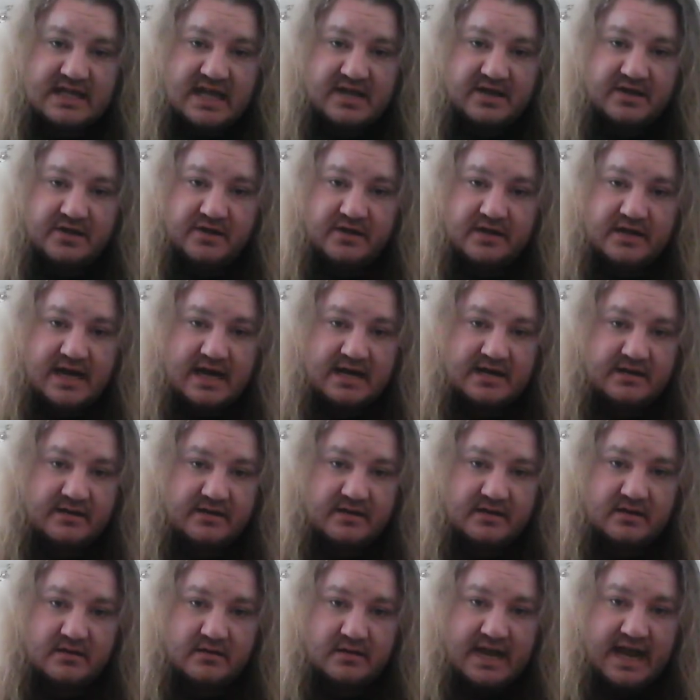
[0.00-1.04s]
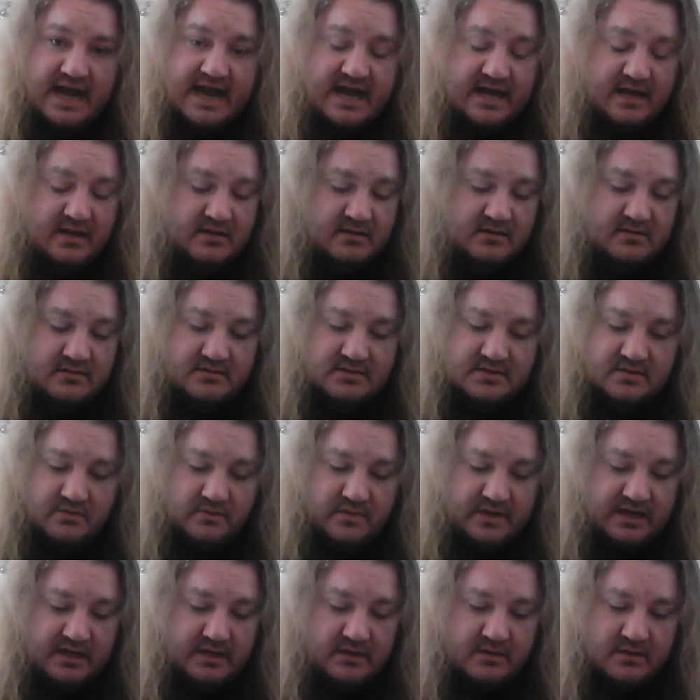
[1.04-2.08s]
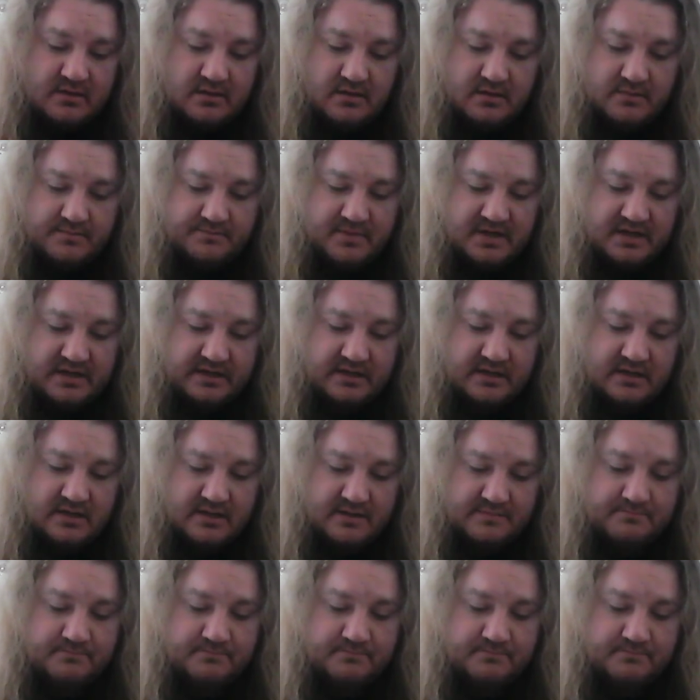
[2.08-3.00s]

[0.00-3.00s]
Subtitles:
they could out of their hat to win. But